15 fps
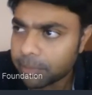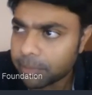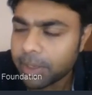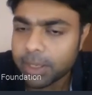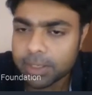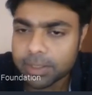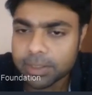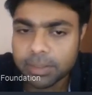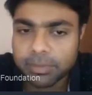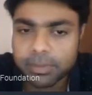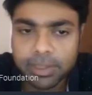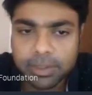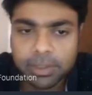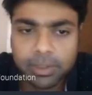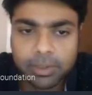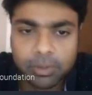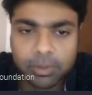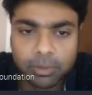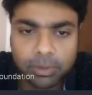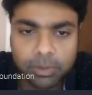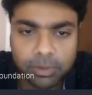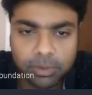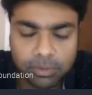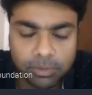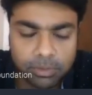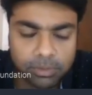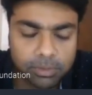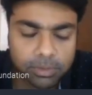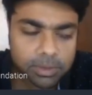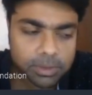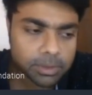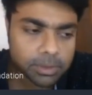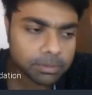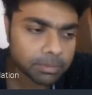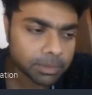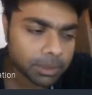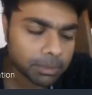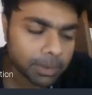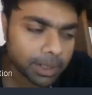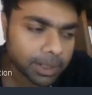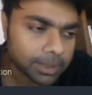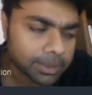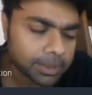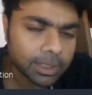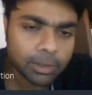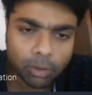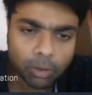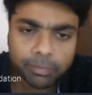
RBI is giving these loans to the banks,